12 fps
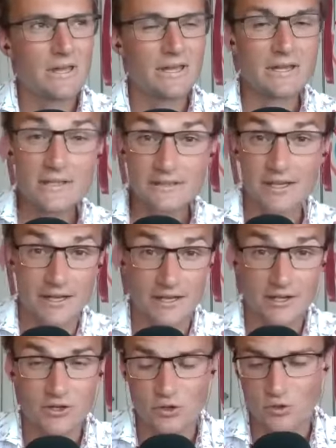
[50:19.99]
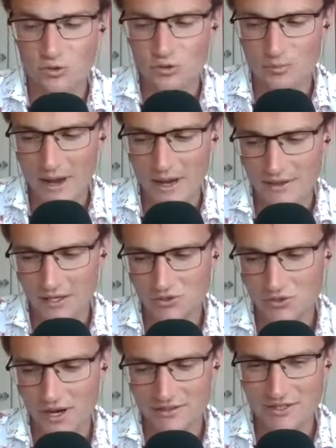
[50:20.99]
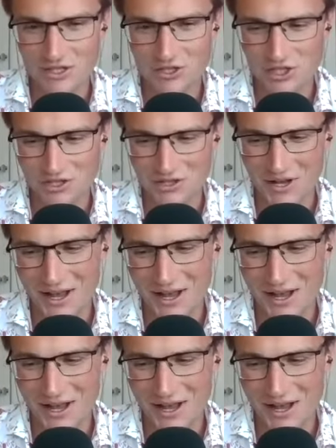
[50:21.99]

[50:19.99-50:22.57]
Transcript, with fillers: easily you you made that transition